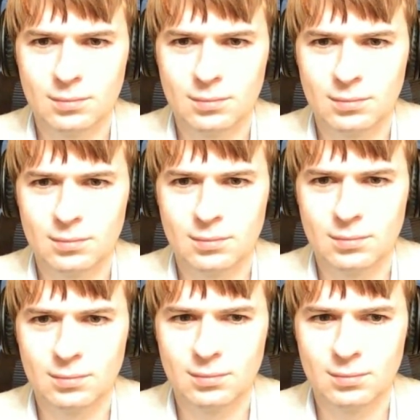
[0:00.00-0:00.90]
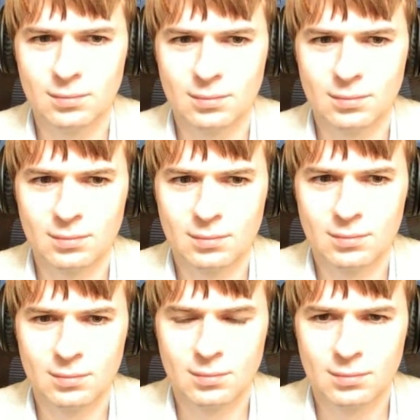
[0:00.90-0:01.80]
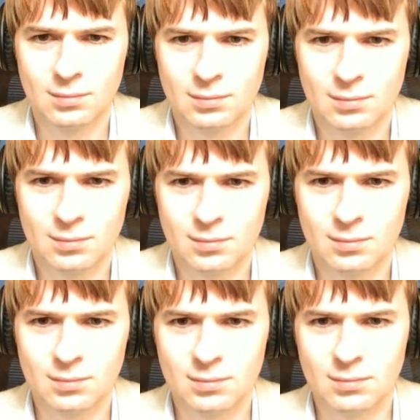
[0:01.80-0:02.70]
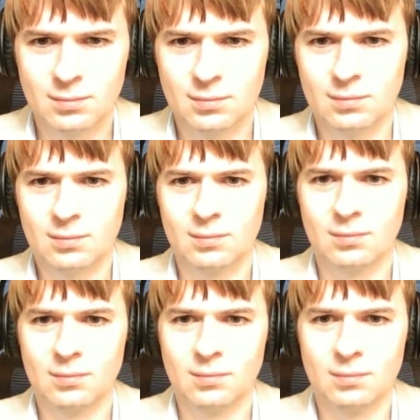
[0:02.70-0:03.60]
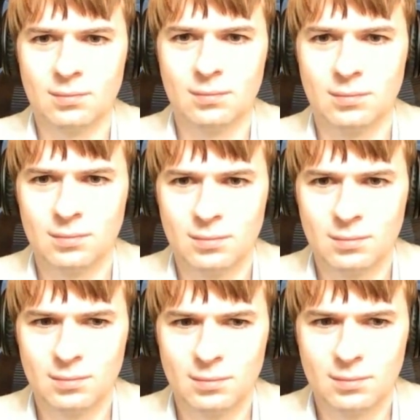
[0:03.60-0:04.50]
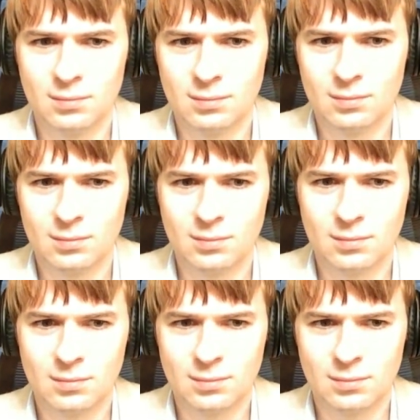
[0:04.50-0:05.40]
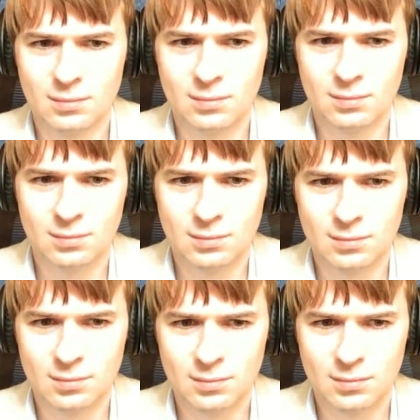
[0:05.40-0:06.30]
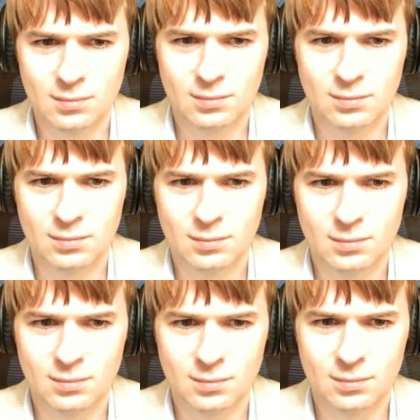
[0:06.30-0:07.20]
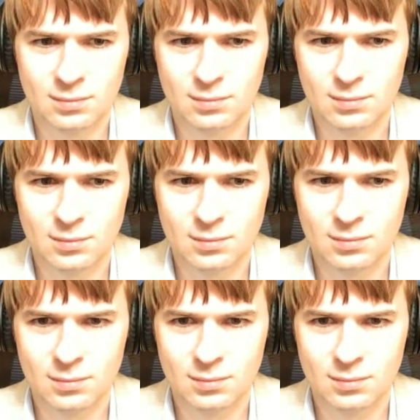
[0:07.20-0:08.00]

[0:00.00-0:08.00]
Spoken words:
(silent)